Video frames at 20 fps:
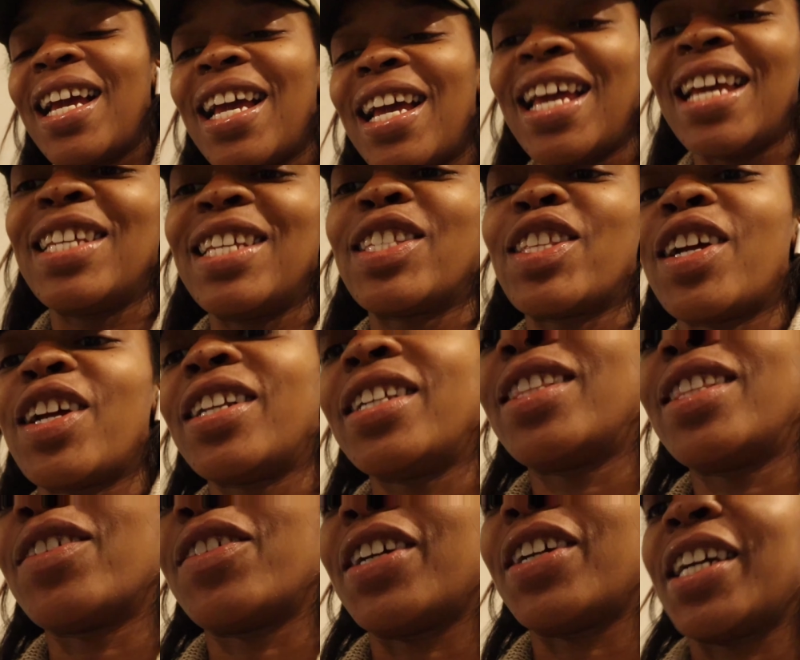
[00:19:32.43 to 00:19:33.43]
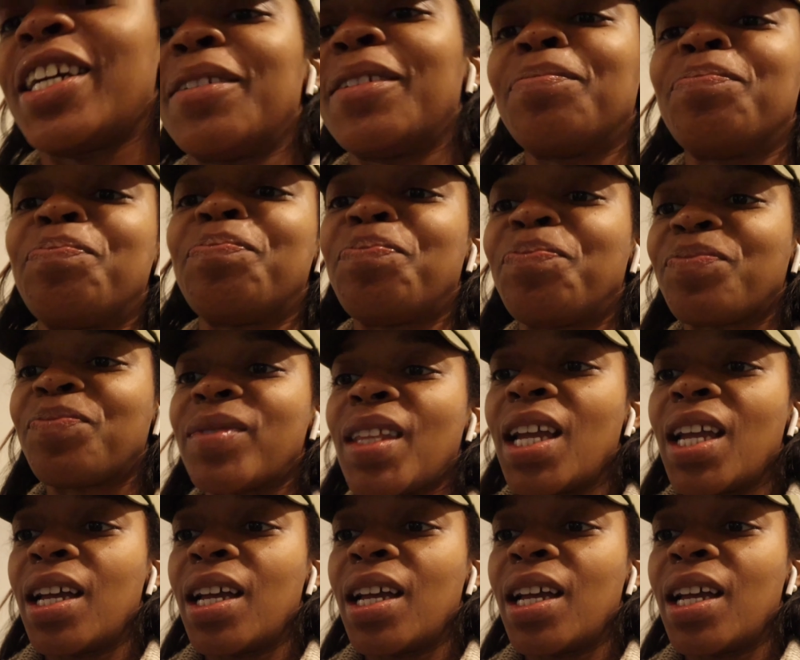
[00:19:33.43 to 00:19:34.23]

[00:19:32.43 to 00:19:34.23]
He's 33. I'm